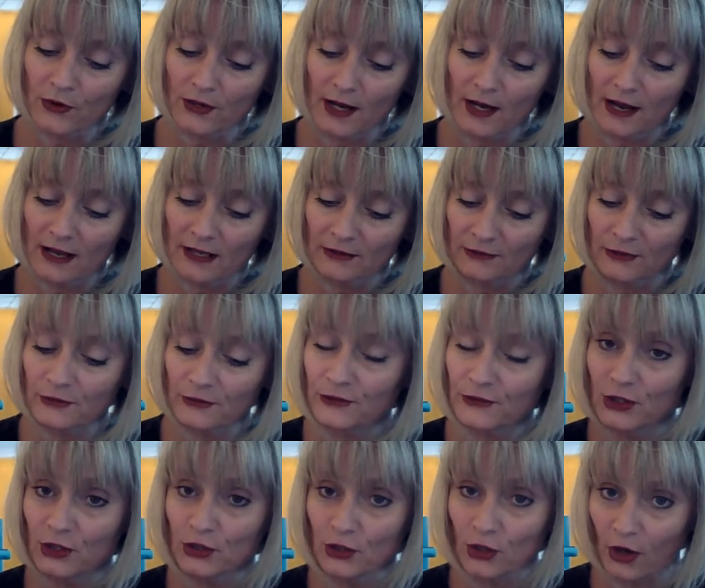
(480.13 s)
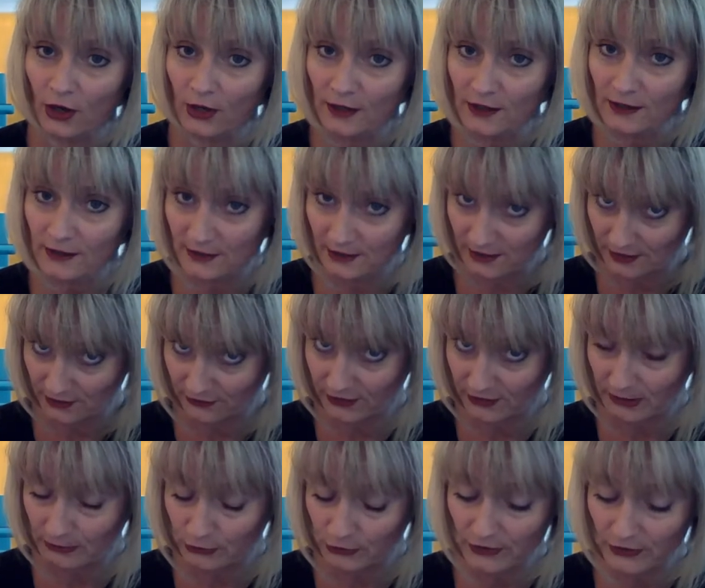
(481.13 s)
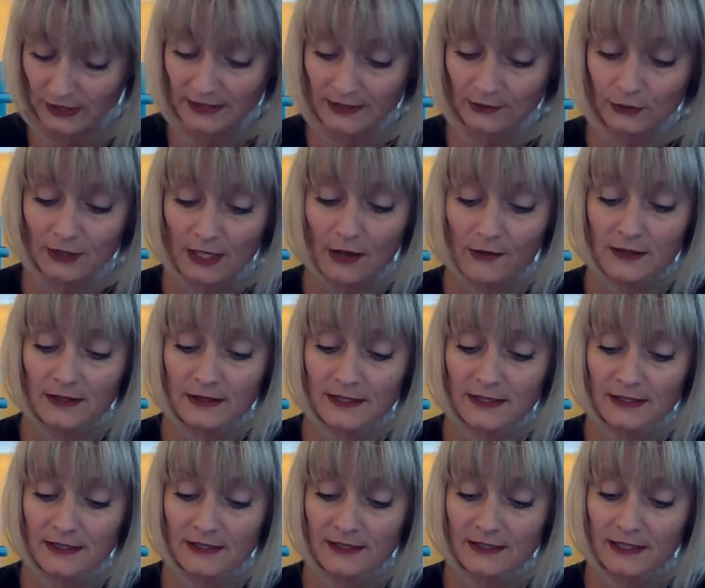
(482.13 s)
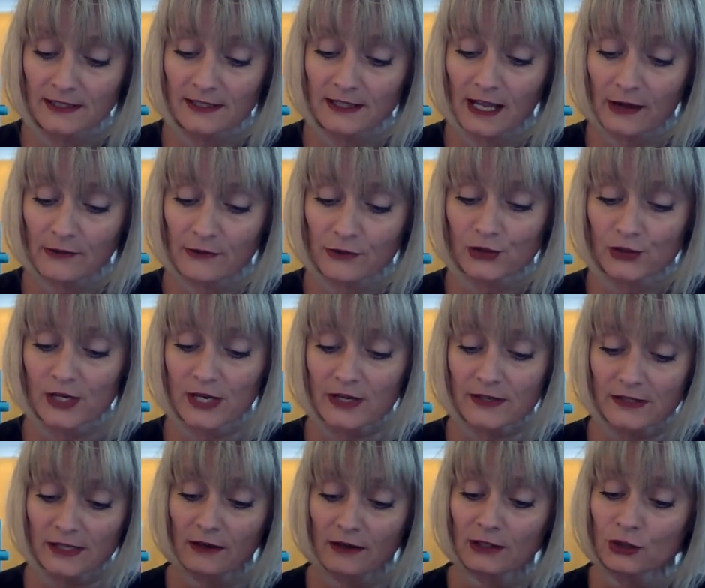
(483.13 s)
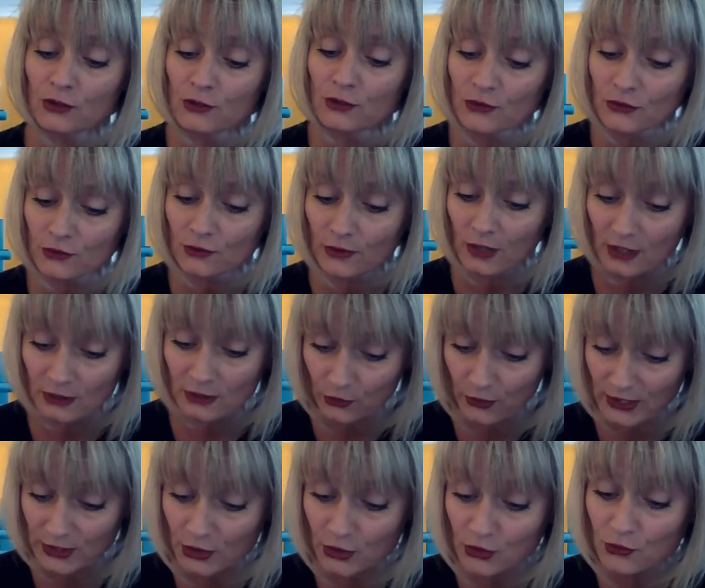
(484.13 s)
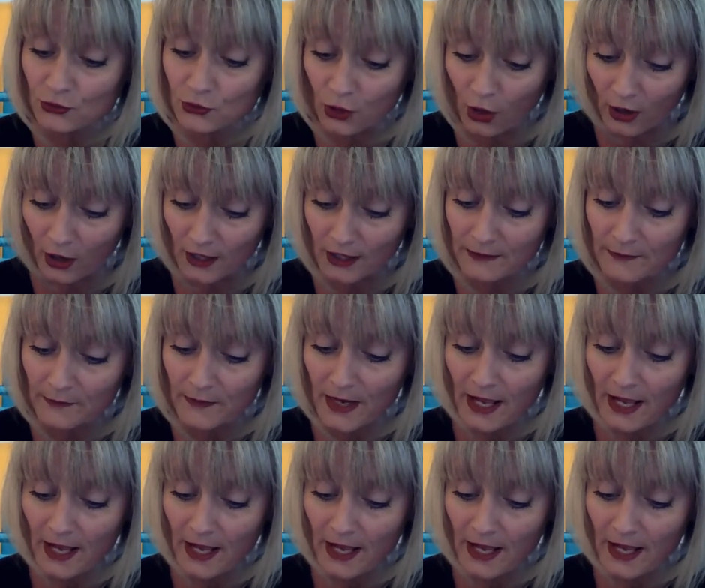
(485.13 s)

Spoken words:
at $15, this February 2016, now the shares are at $22.